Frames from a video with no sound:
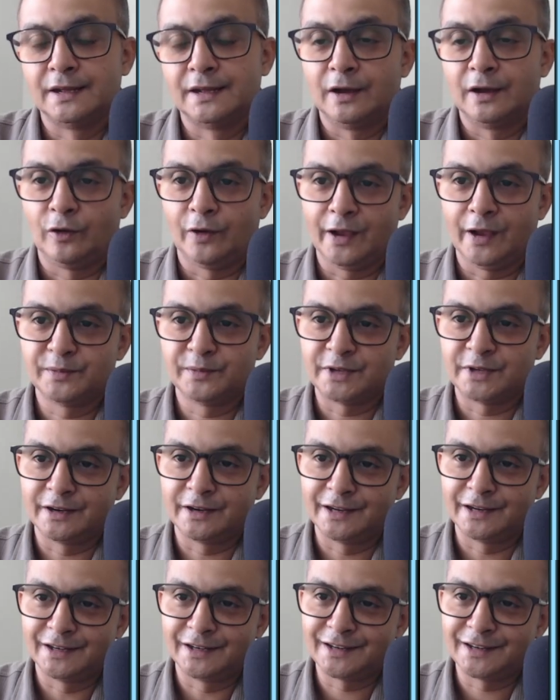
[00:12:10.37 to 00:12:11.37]
I am saying
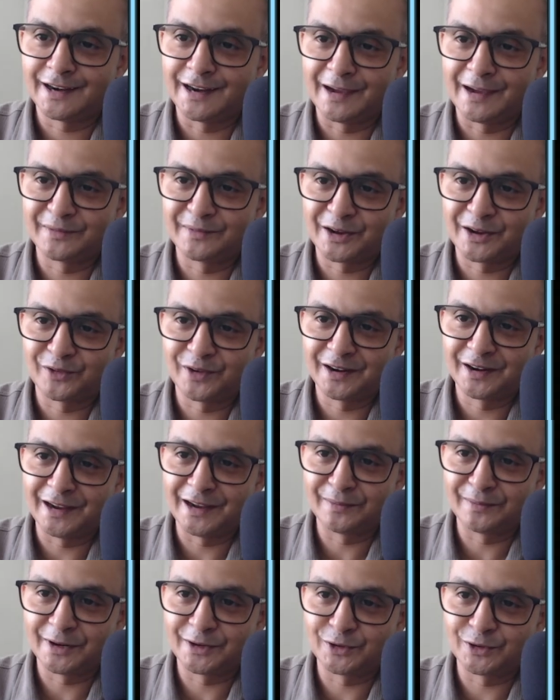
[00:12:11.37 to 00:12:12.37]
delta lambda 1,
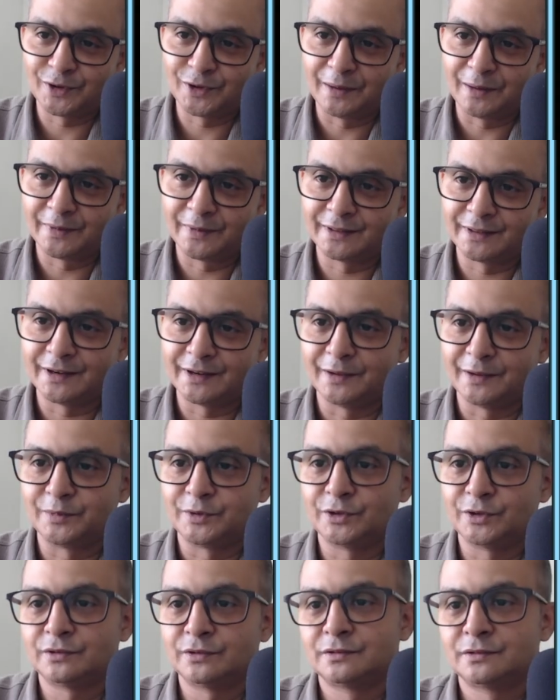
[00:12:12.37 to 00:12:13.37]
lambda 2, lambda 3 up
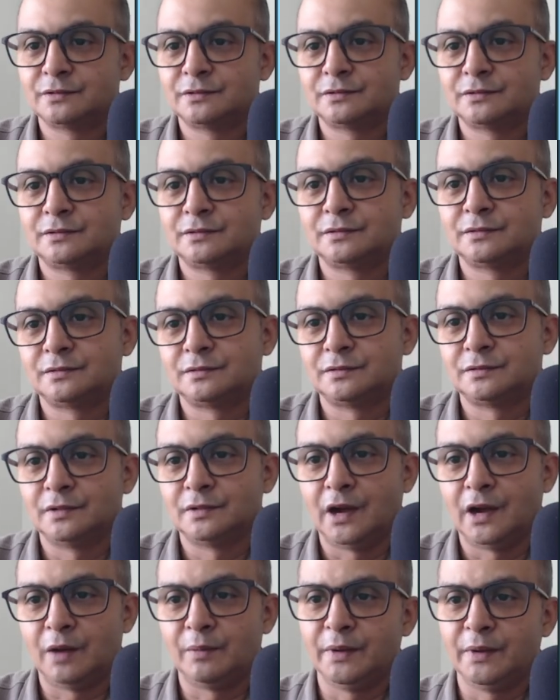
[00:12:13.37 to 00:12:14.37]
to
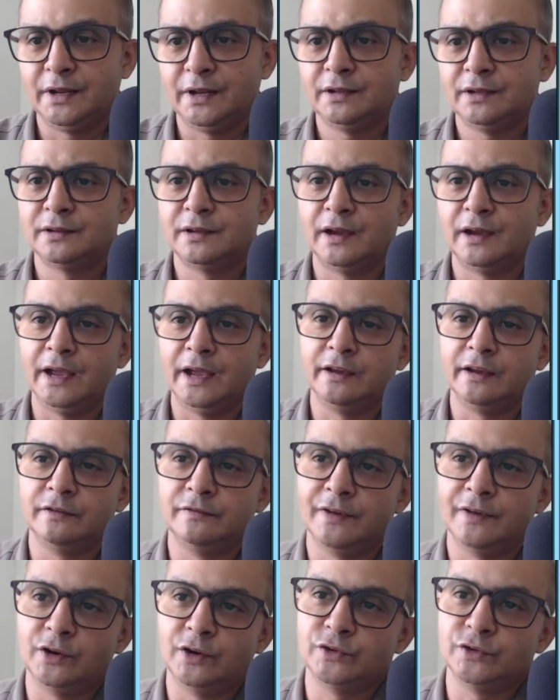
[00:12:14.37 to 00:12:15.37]
how many
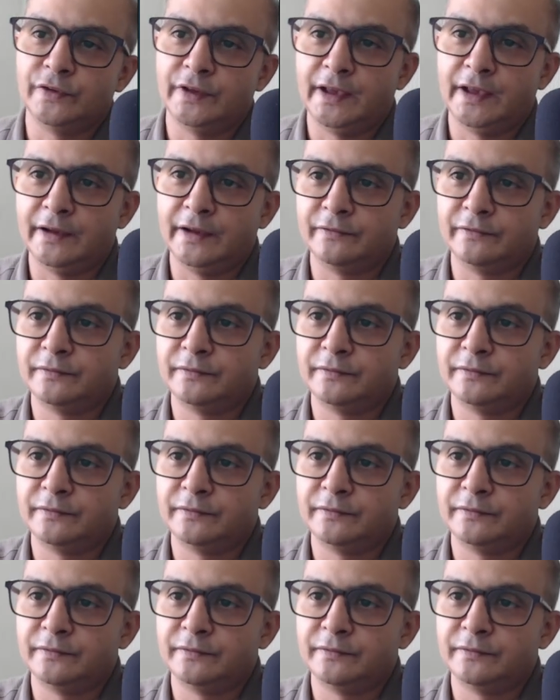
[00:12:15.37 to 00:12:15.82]
eigenvalues we have.